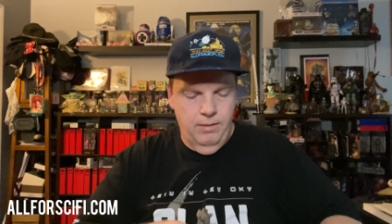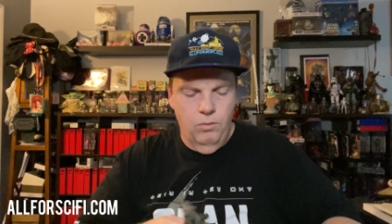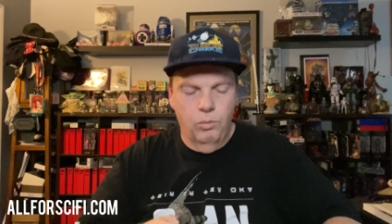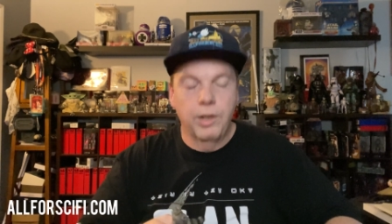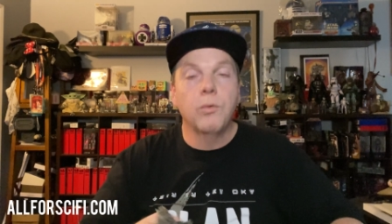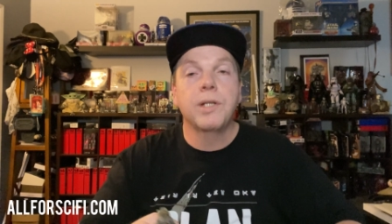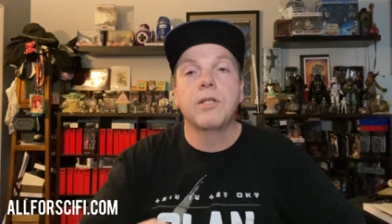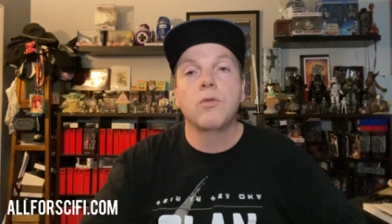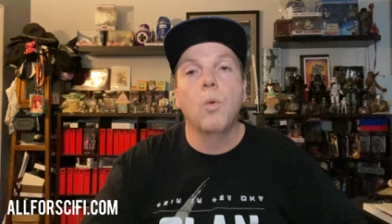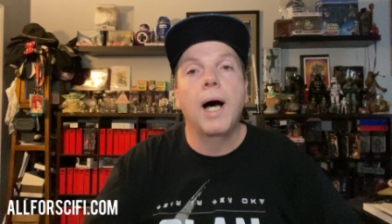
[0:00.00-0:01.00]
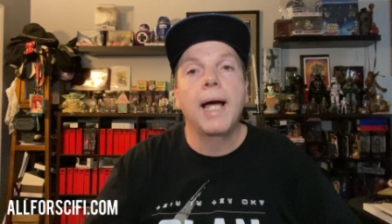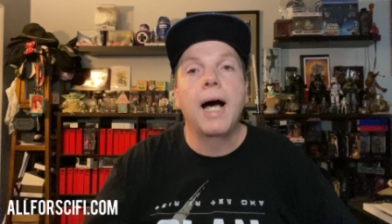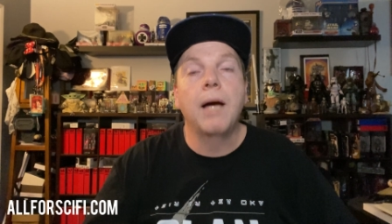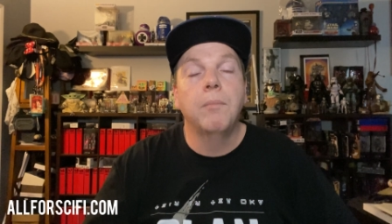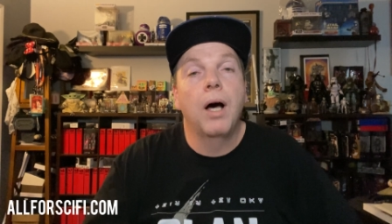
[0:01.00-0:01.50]
one of the reasons why
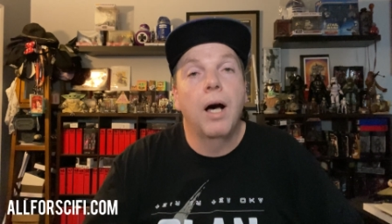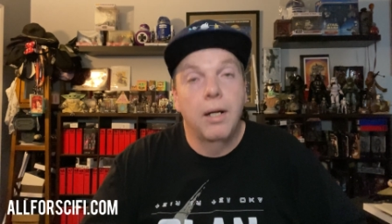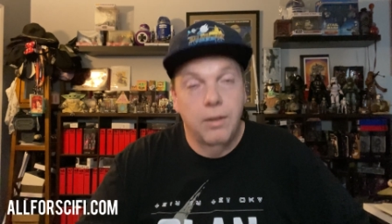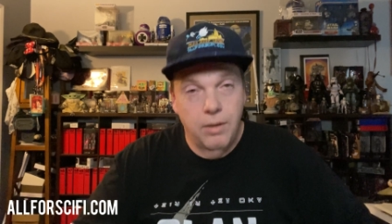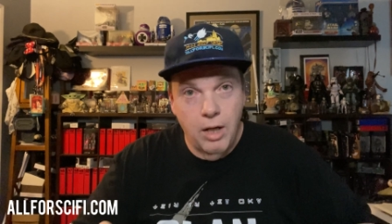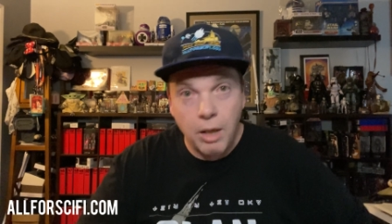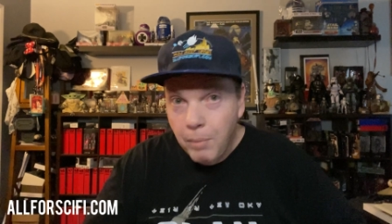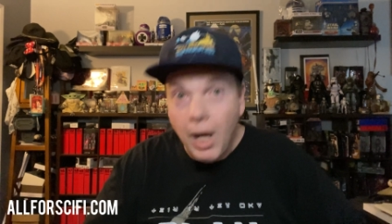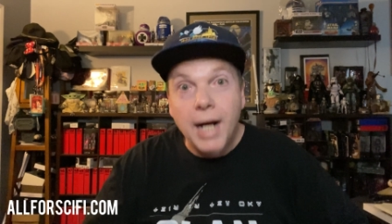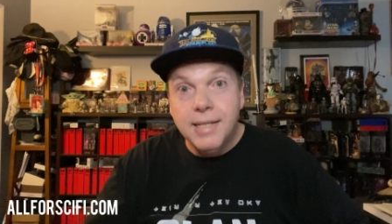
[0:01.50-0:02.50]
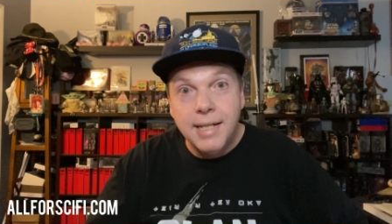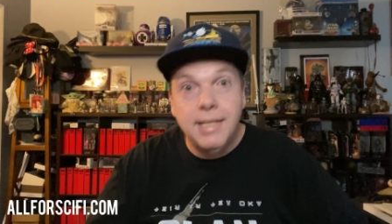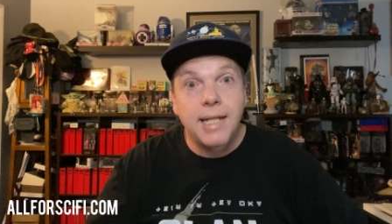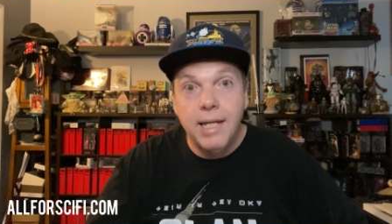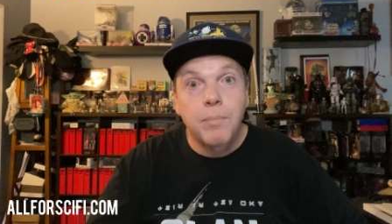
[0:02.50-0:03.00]
I'm unboxing
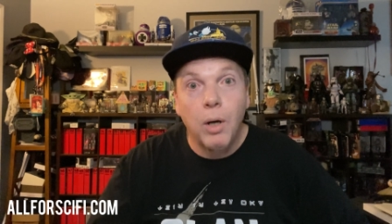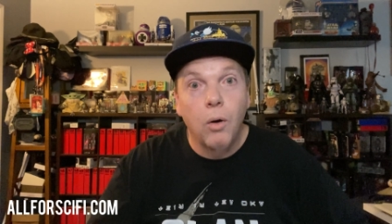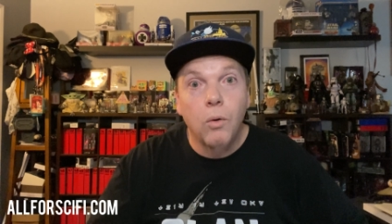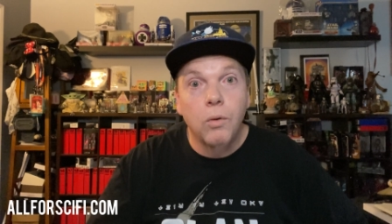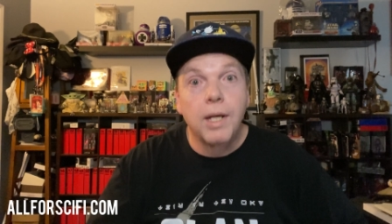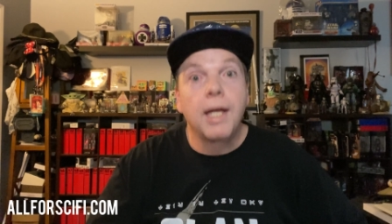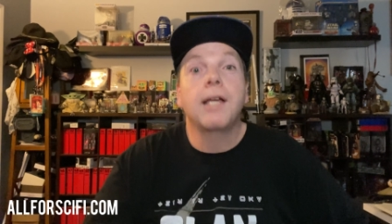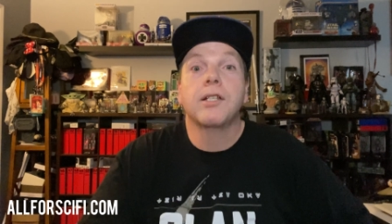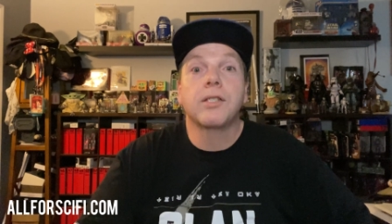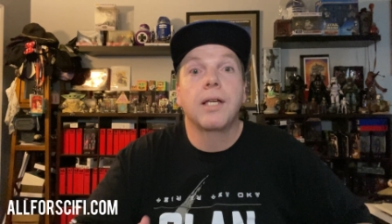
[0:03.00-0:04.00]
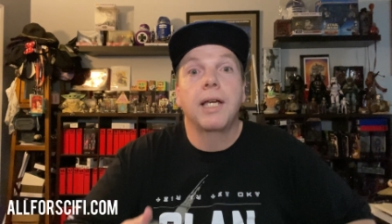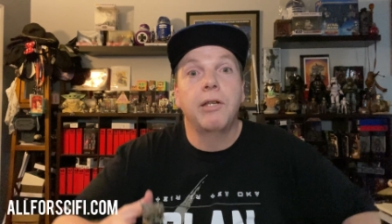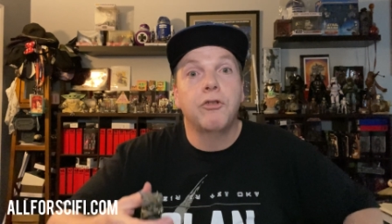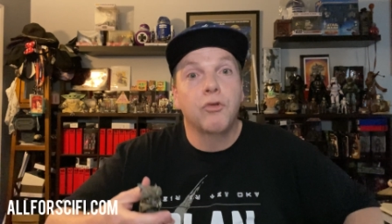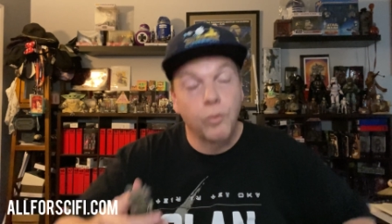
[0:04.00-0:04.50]
Teebo is
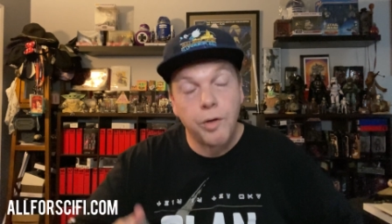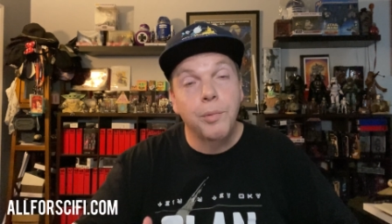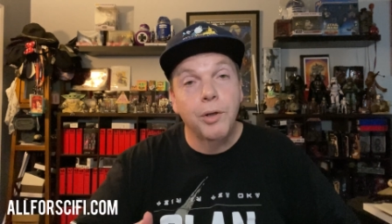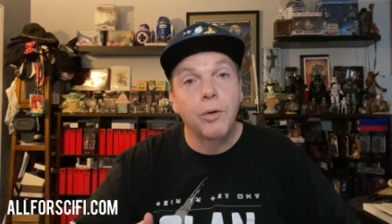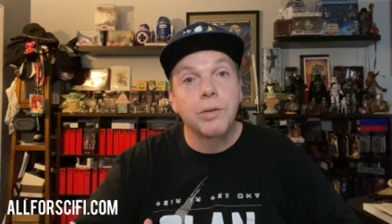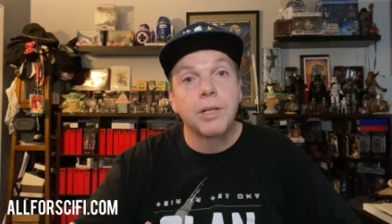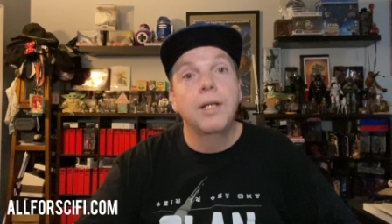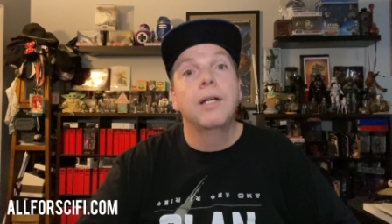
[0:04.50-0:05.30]
in tribute